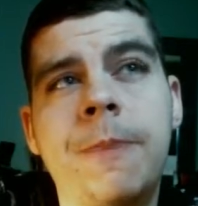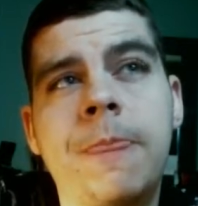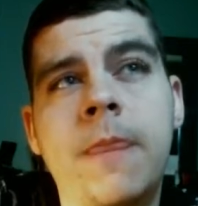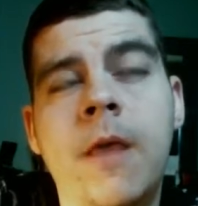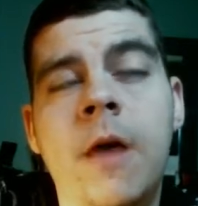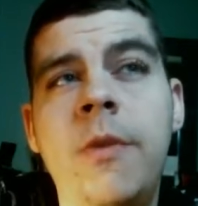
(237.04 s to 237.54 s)

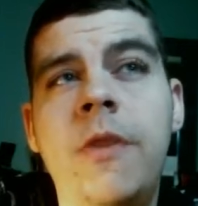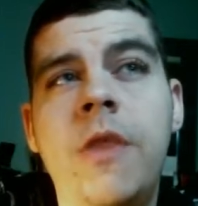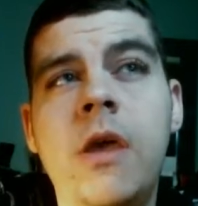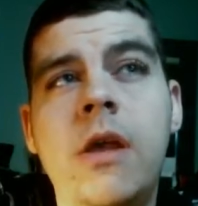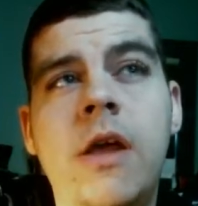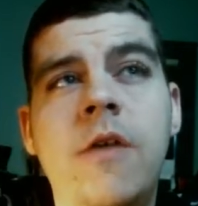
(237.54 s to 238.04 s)
I've been
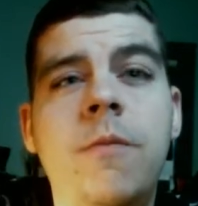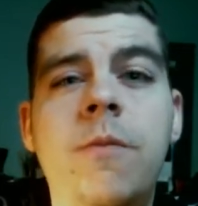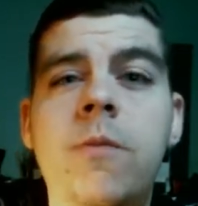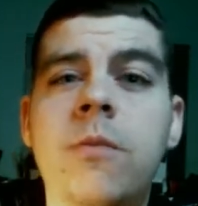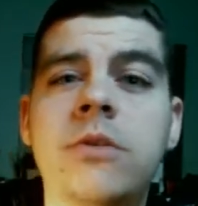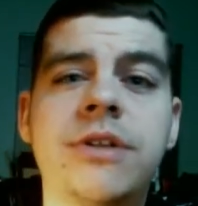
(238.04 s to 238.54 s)
thinking I
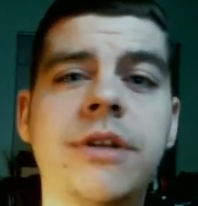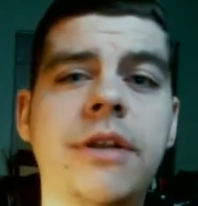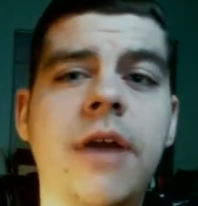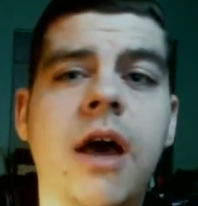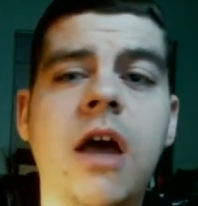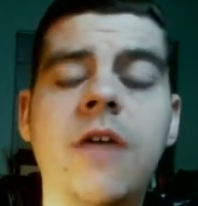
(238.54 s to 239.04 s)
was going to
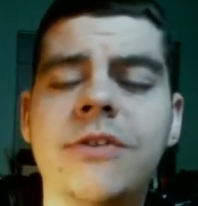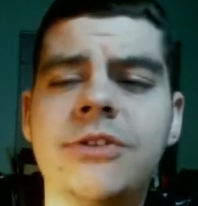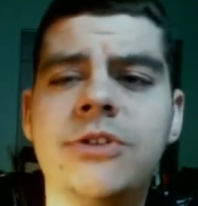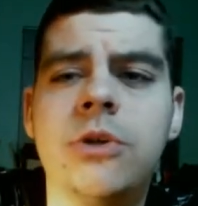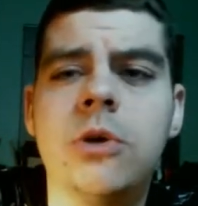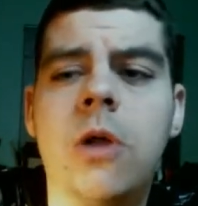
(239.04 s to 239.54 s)
die for
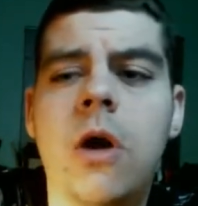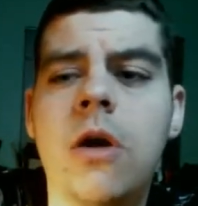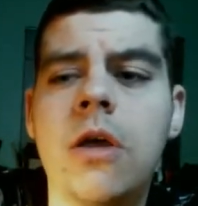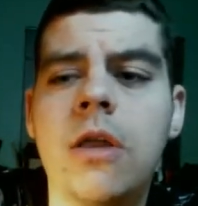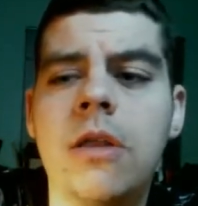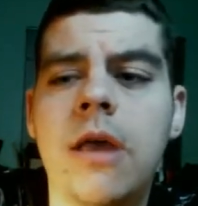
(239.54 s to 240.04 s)
so
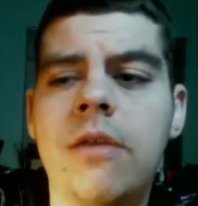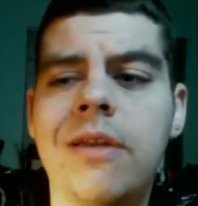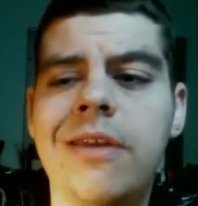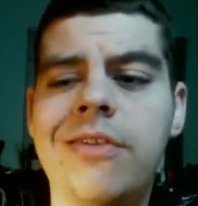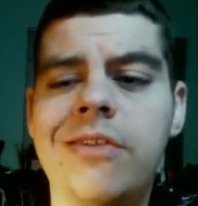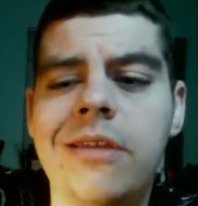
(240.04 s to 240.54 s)
long, and now that I see